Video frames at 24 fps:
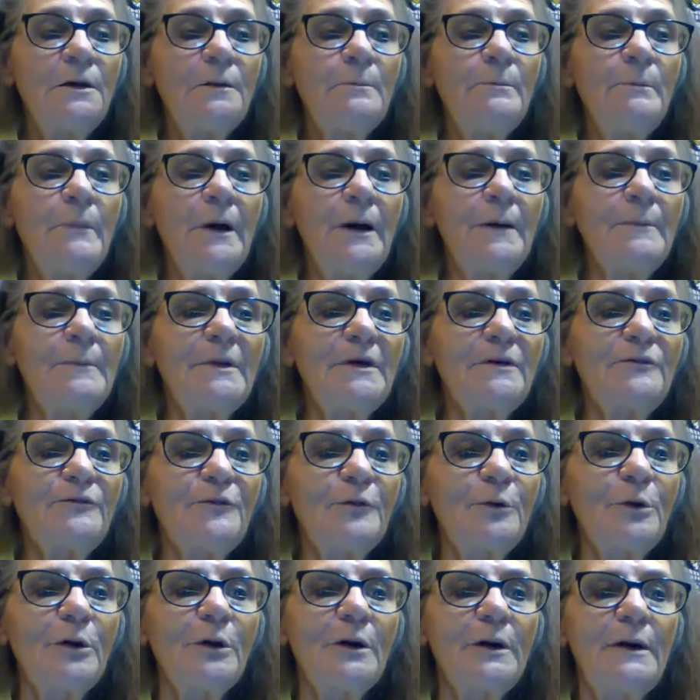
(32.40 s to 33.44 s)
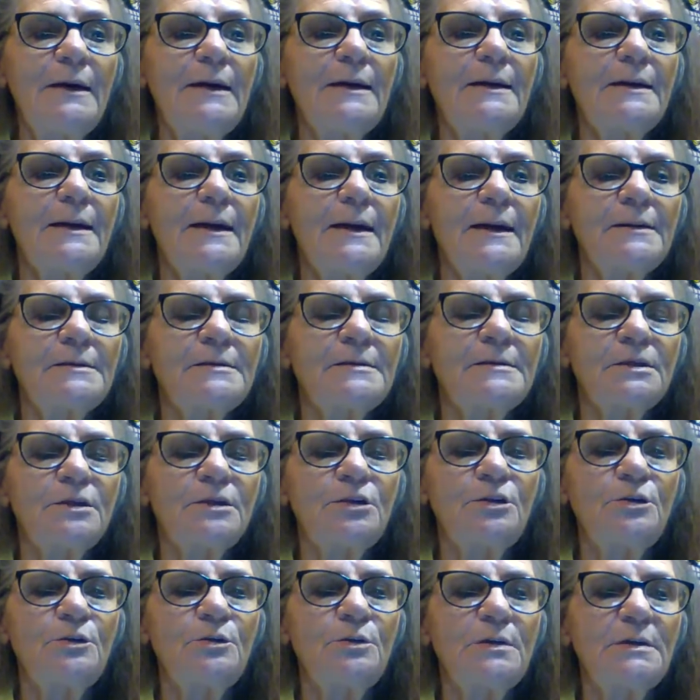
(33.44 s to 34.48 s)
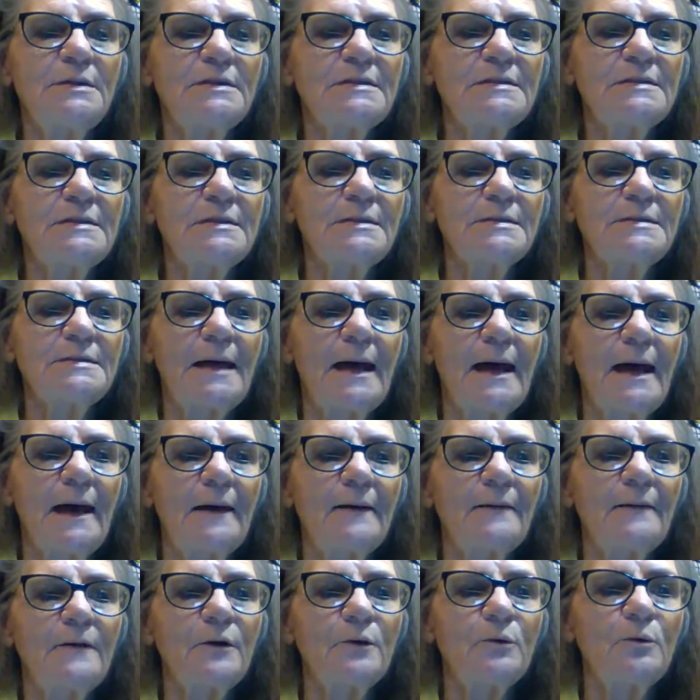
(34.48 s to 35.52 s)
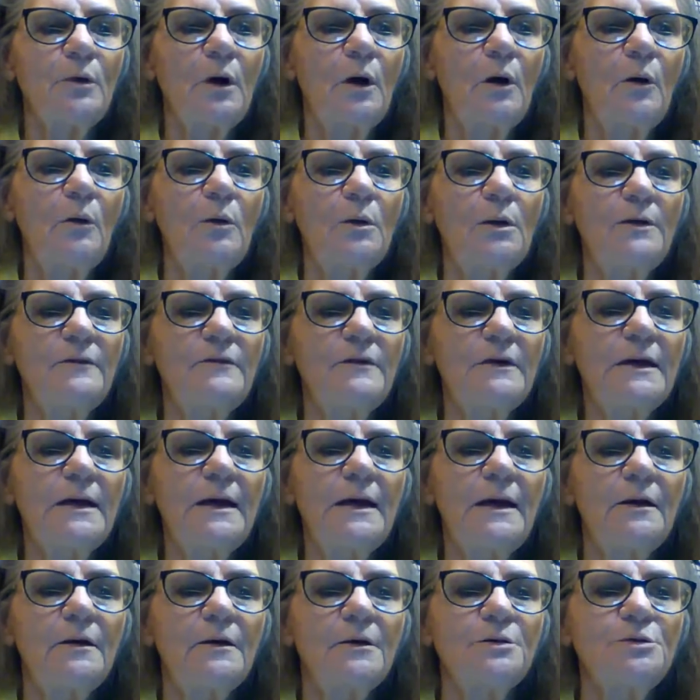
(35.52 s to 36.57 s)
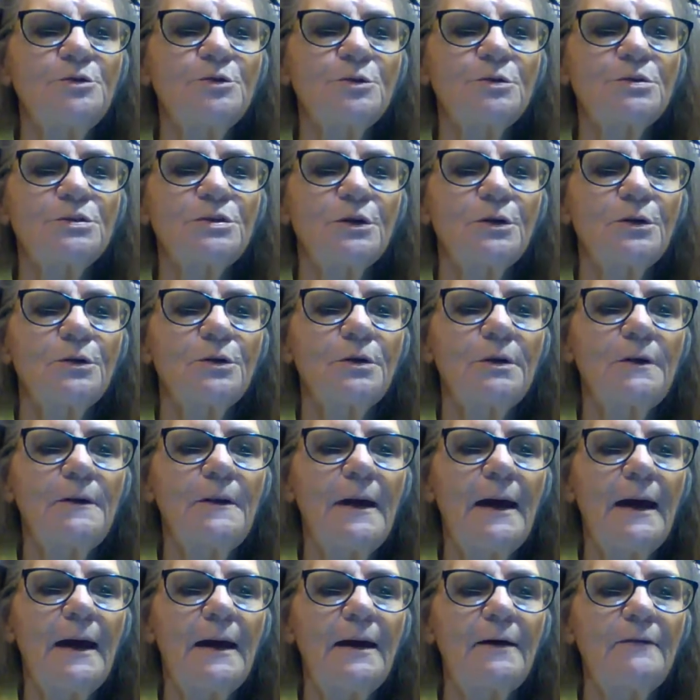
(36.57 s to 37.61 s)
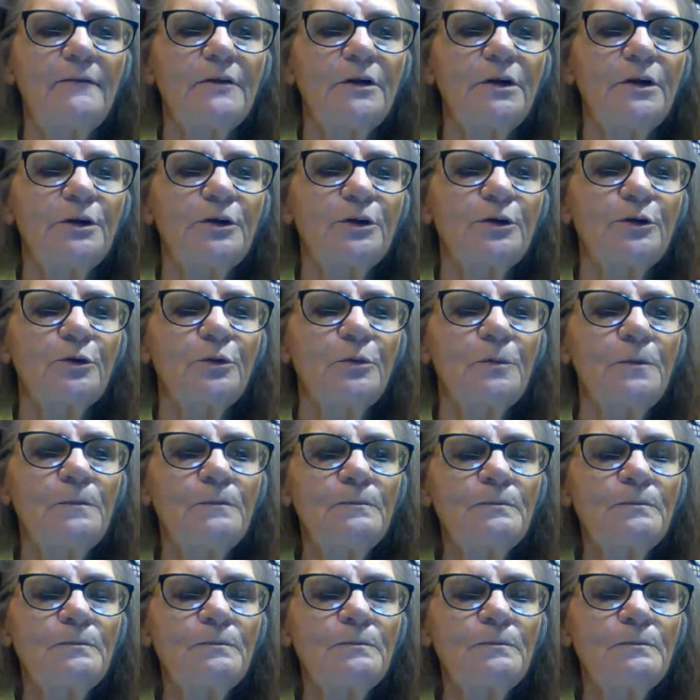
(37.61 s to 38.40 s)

But before he could execute his design, the roll of a carriage was heard in the avenue.